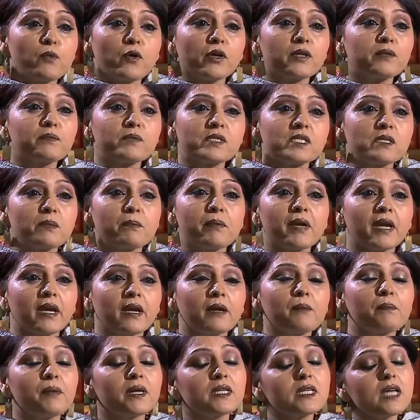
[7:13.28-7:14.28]
point, Mr.
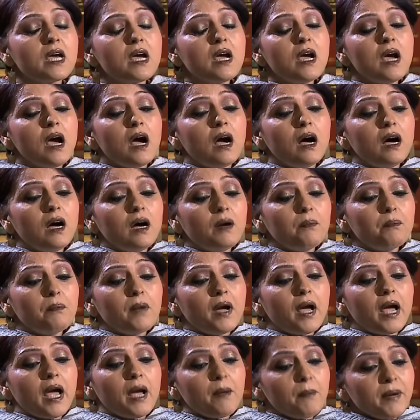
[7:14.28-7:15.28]
Baig, but uh,
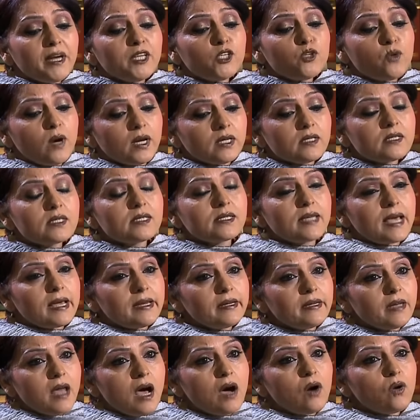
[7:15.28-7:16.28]
am I to
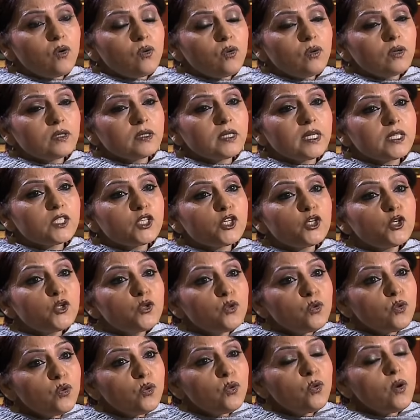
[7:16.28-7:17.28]
understand now that
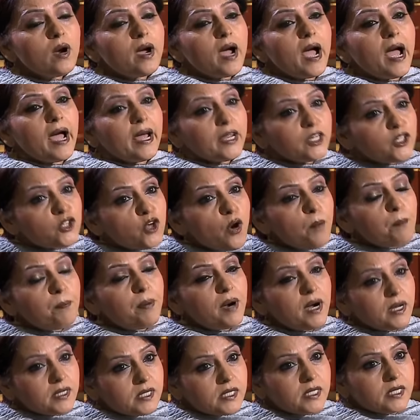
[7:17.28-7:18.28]
you and your
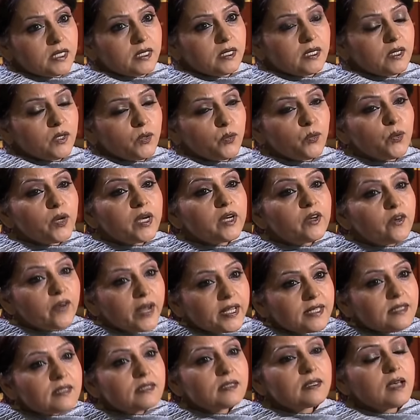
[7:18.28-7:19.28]
party
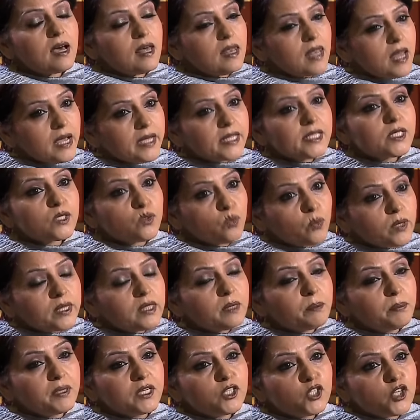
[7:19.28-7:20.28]
regrets alliance with
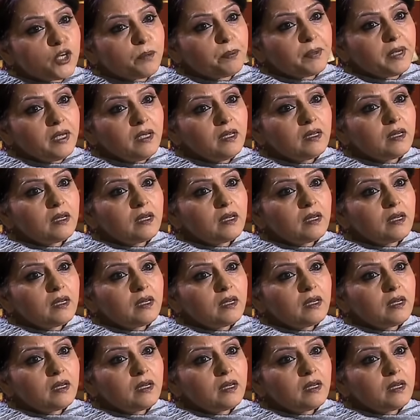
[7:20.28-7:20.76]
the BJP?